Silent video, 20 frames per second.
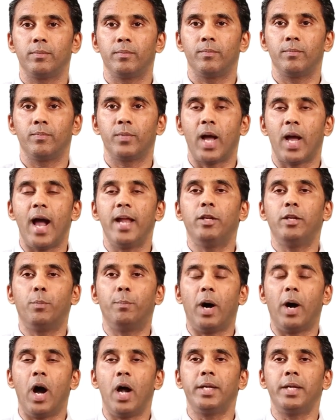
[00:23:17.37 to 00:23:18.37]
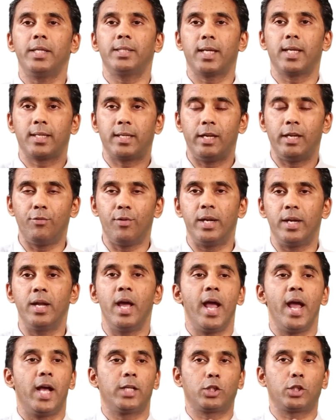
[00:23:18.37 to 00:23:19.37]
Antibiotics are given
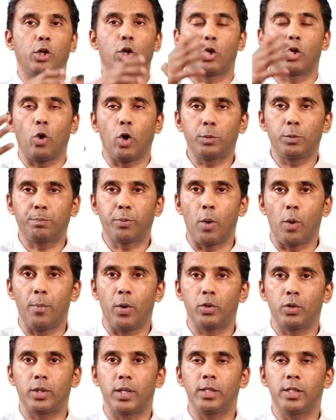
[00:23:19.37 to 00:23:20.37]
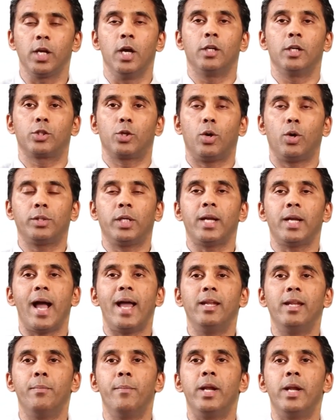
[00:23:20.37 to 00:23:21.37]
as growth promoters so that
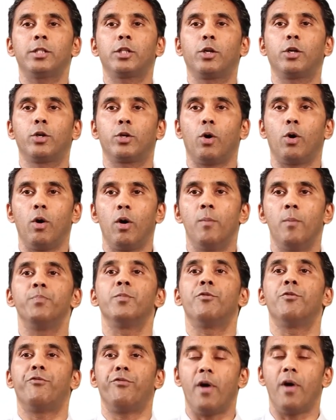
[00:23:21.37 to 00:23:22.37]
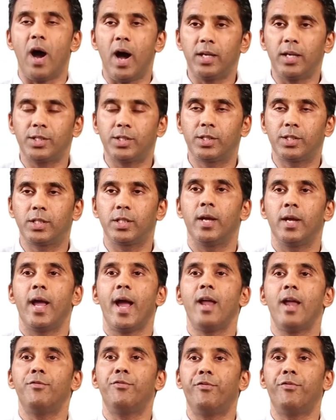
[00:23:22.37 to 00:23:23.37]
animals grow fast
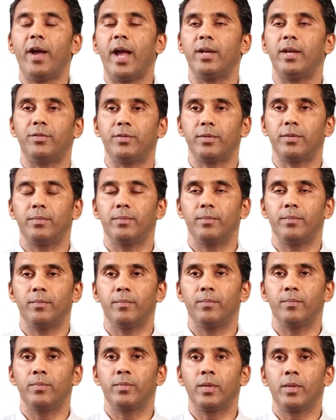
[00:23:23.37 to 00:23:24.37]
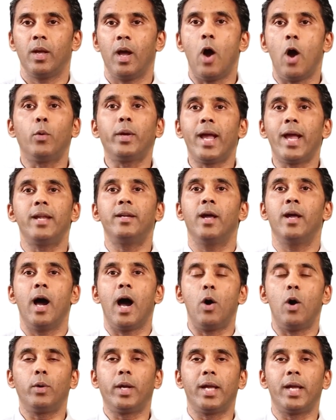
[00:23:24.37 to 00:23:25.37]
and fat. How can
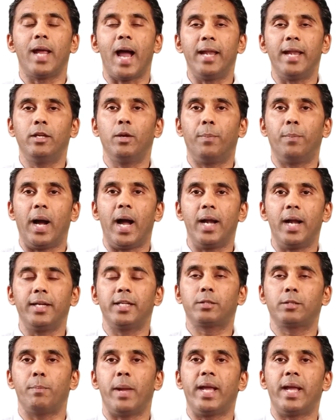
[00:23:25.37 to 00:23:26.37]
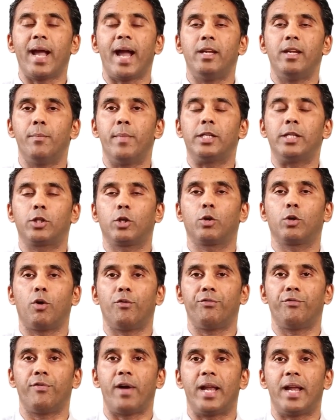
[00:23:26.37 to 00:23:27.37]
antibiotics make animals grow
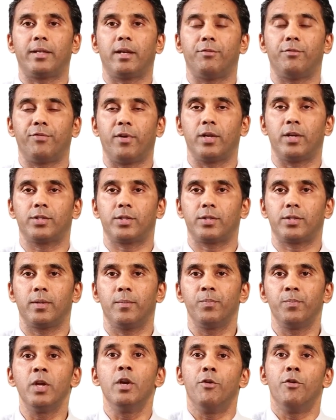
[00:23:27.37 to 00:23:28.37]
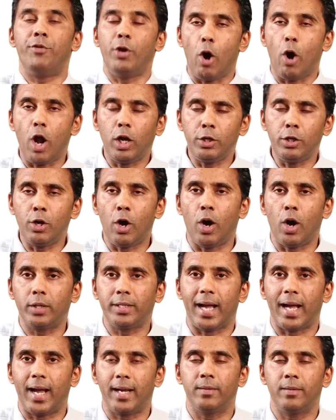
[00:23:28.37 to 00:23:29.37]
fat and fast? We all know
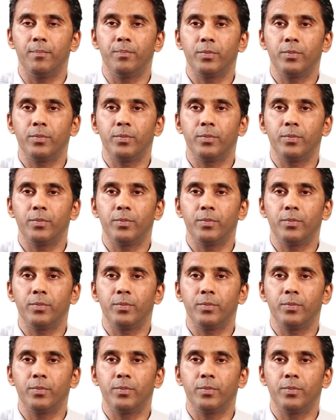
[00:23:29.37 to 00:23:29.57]
that